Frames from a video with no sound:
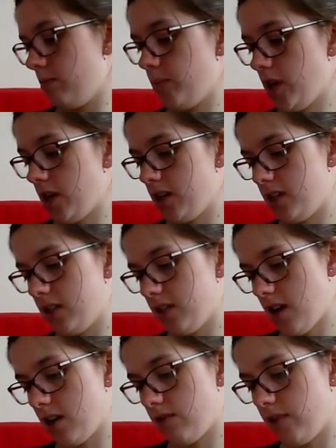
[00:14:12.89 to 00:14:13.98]
by
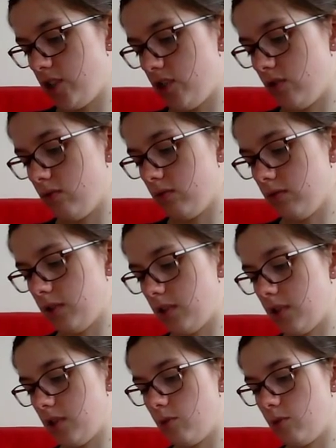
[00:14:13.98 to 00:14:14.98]
Design Originals